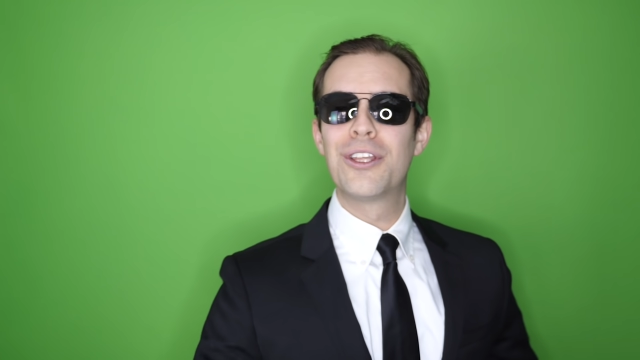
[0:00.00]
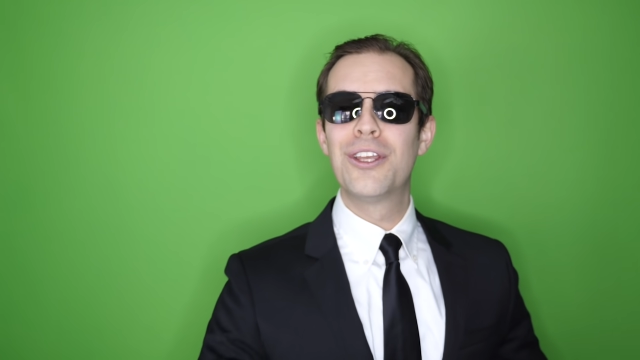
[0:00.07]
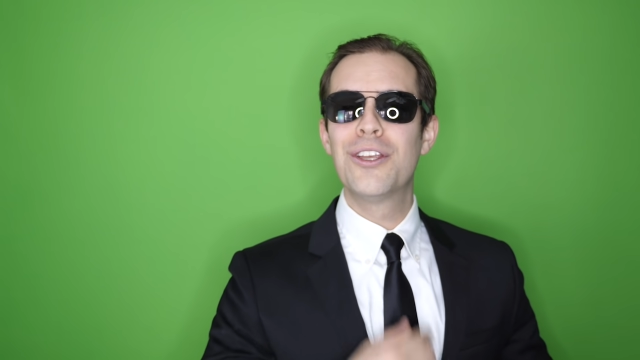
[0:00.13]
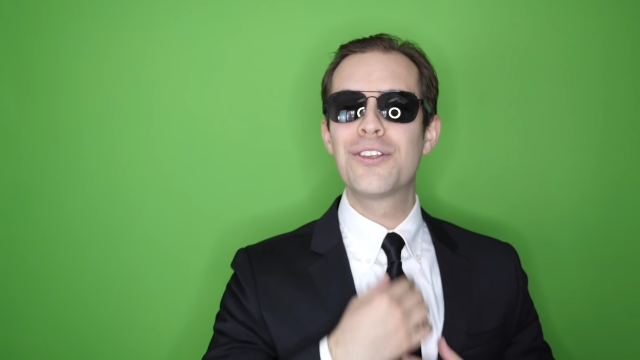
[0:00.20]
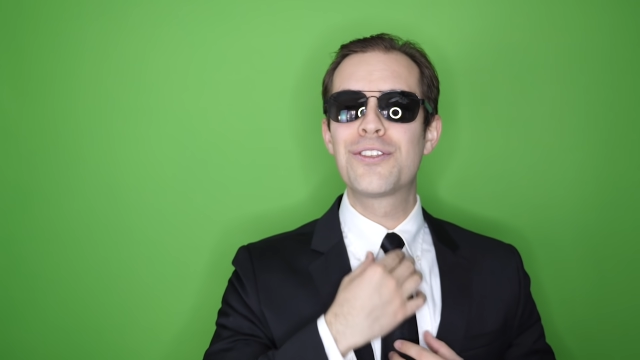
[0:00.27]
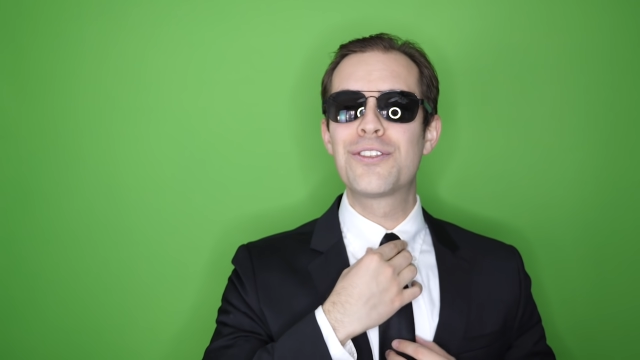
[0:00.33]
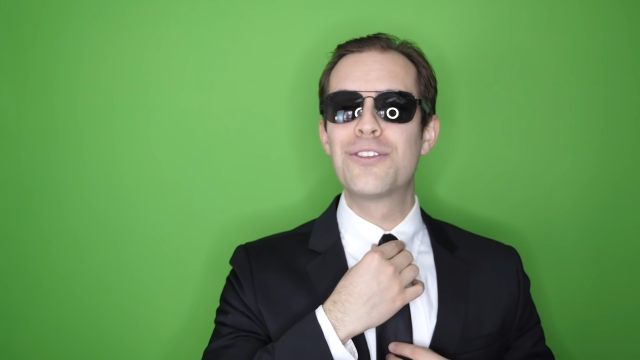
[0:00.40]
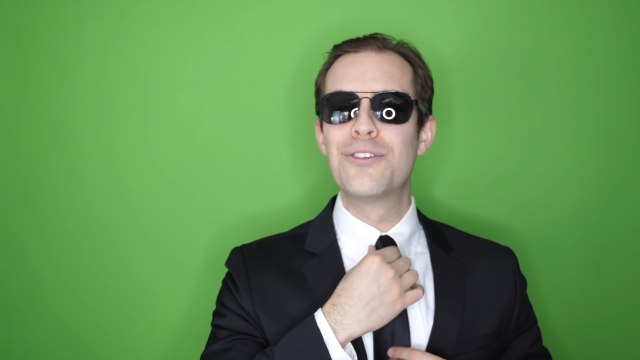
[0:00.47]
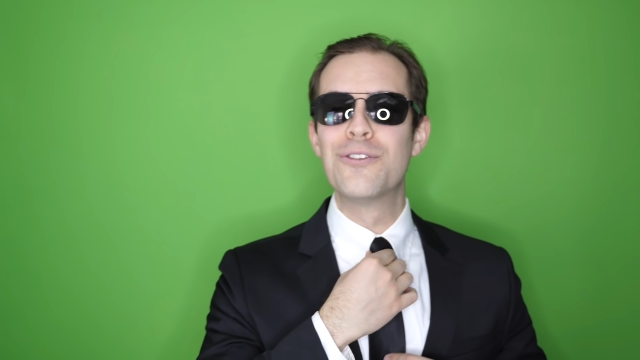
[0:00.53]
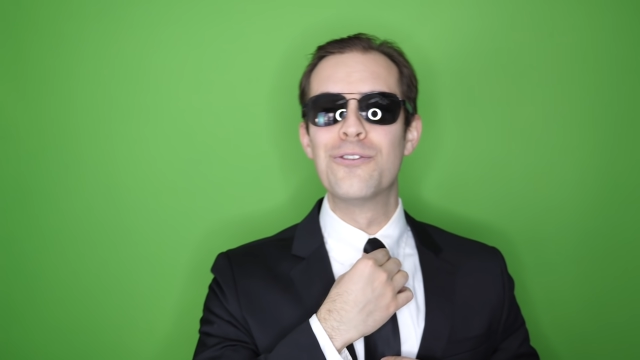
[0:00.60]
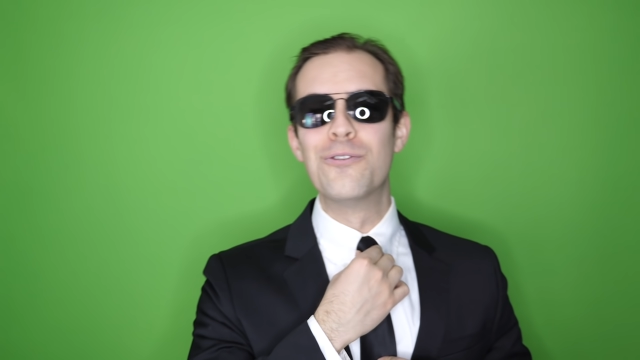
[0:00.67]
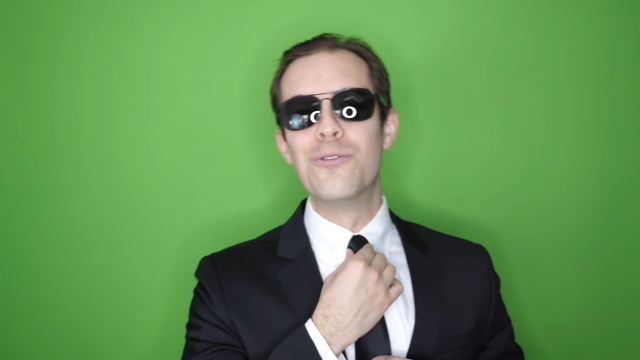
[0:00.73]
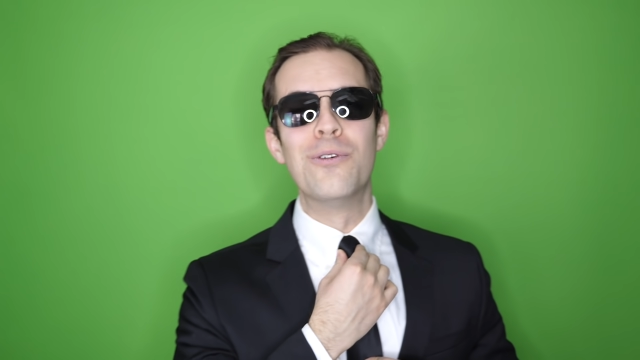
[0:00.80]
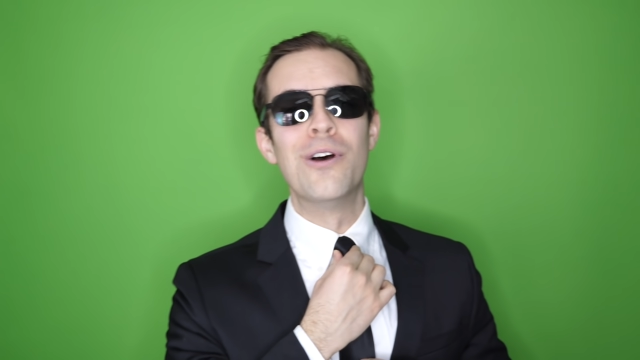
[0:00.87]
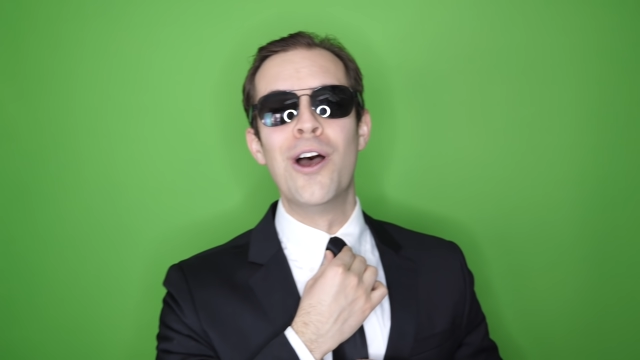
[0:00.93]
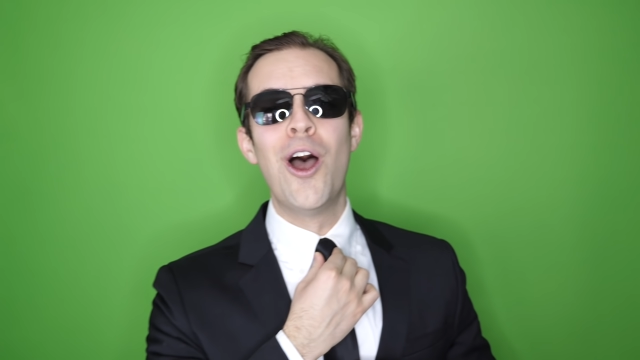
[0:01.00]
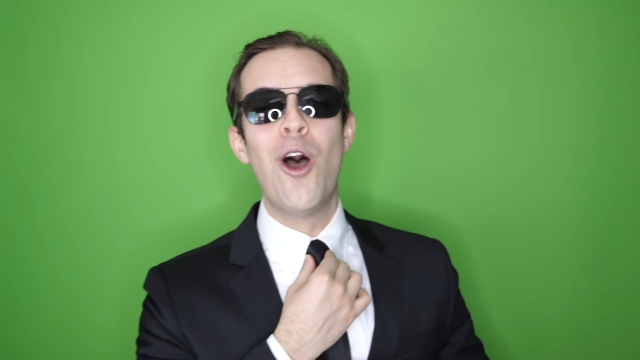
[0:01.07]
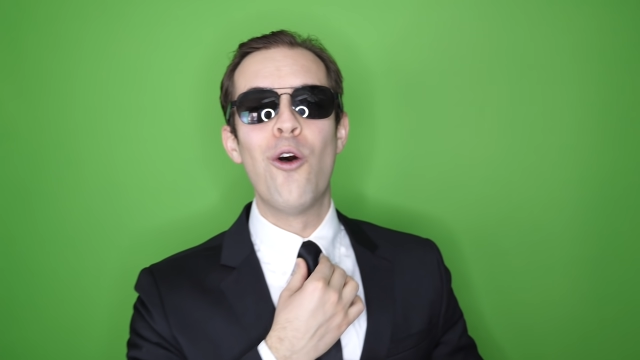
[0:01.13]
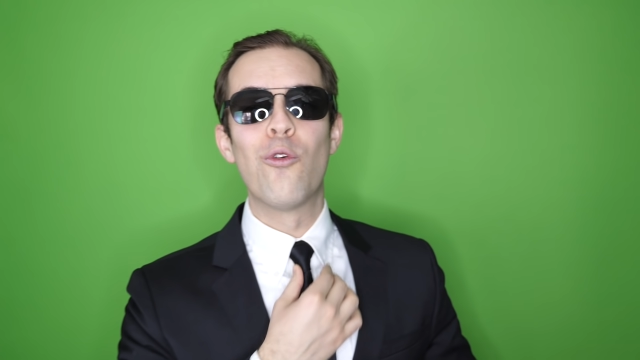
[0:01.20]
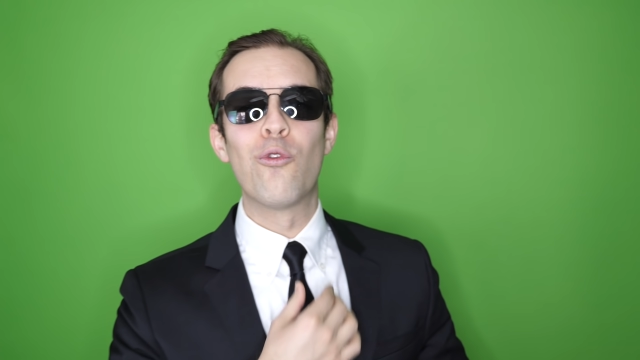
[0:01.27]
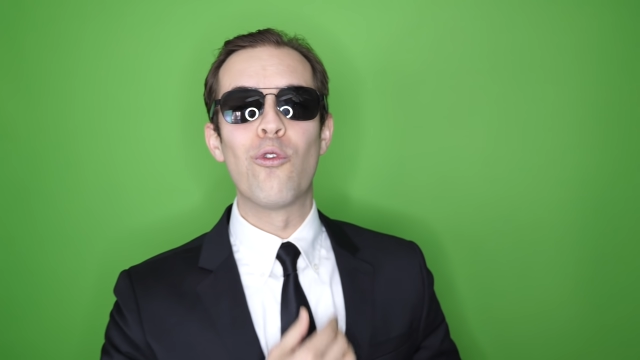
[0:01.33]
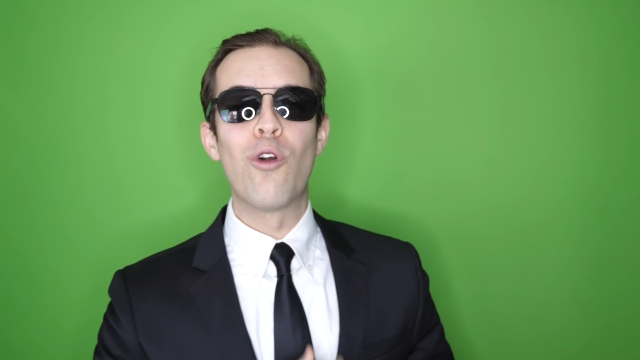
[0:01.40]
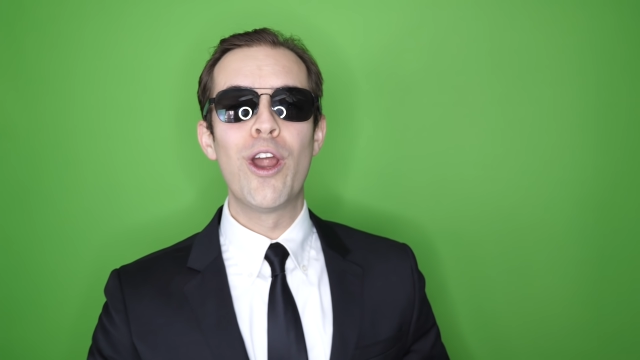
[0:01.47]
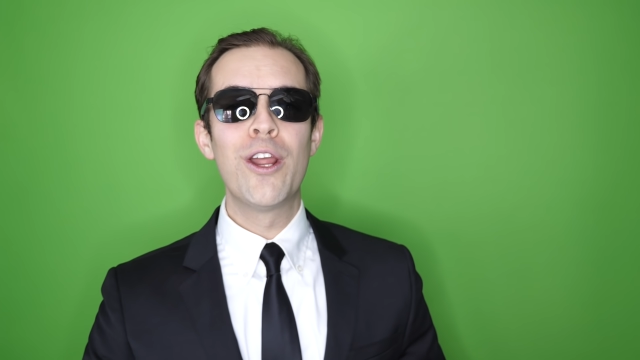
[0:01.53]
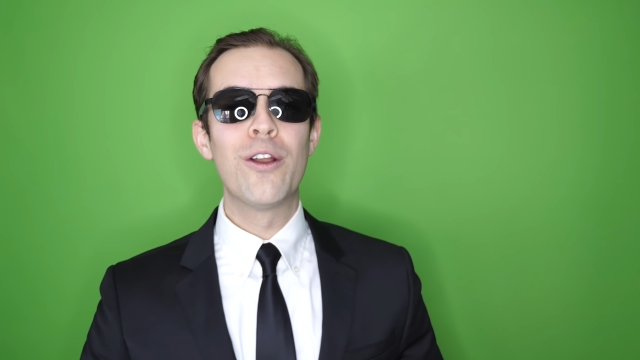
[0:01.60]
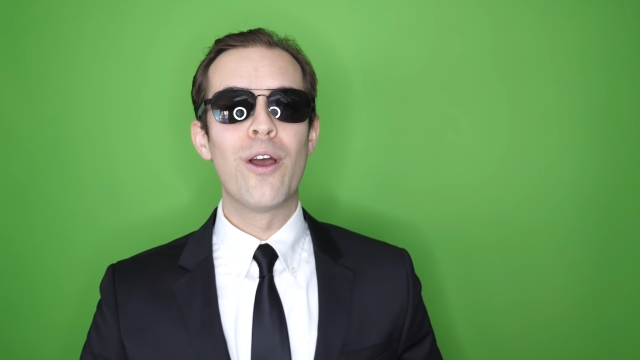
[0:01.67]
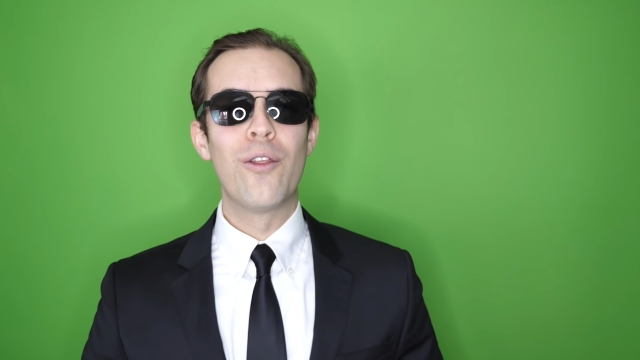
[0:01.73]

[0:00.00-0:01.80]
kiss you right